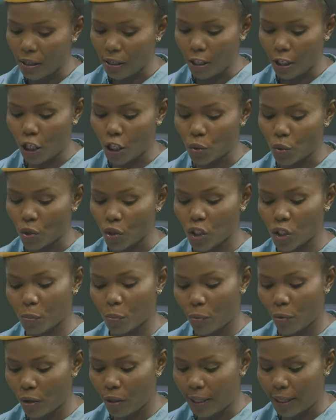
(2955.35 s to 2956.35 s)
It was
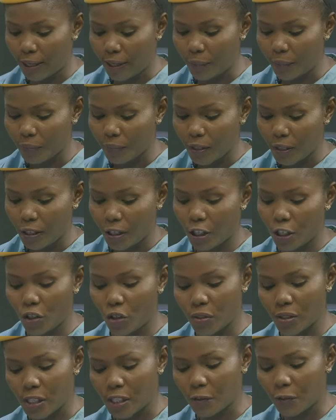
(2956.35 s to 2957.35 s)
smaller. He
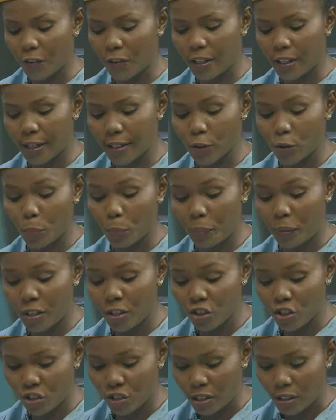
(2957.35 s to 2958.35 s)
used his finger to
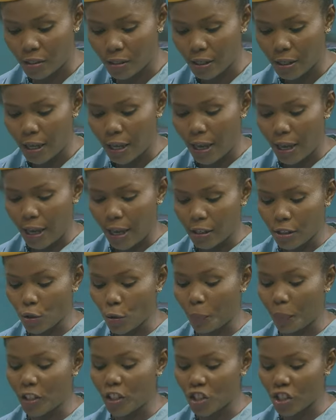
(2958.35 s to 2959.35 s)
pinch it, to
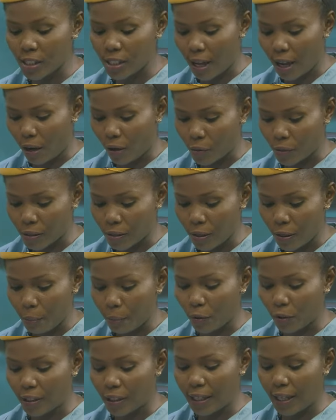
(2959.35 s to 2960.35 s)
pinch it out,
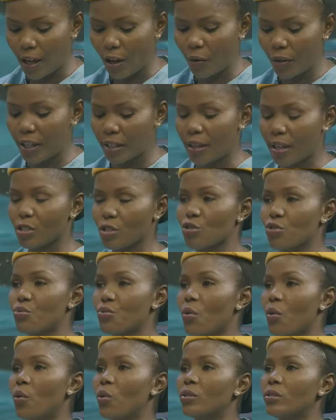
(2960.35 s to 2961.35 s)
but now it has
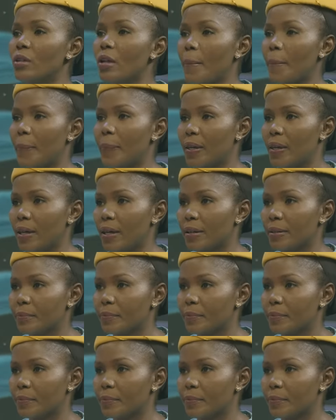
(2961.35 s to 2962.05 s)
grown bigger.